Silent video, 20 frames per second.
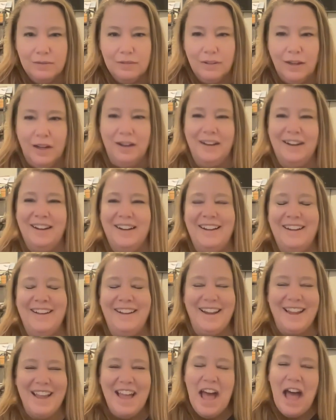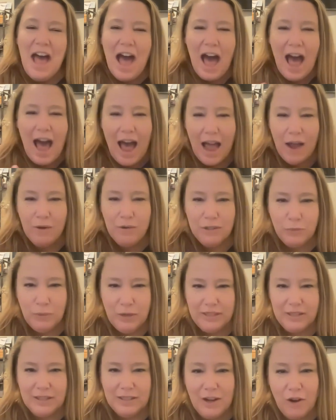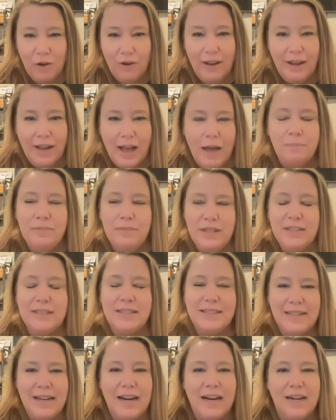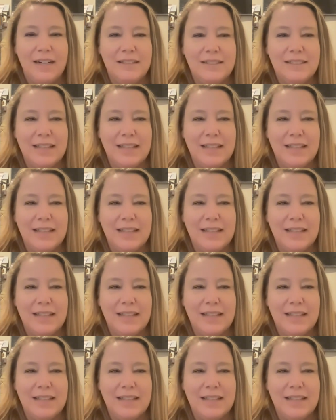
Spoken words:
I was winded going up these stairs,